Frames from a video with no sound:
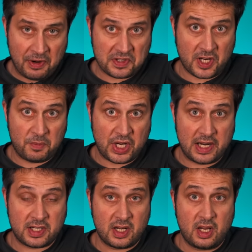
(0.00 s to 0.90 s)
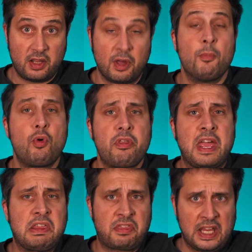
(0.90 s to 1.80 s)
a subject, the more
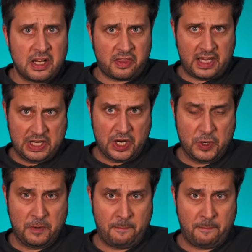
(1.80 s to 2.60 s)
they think they know.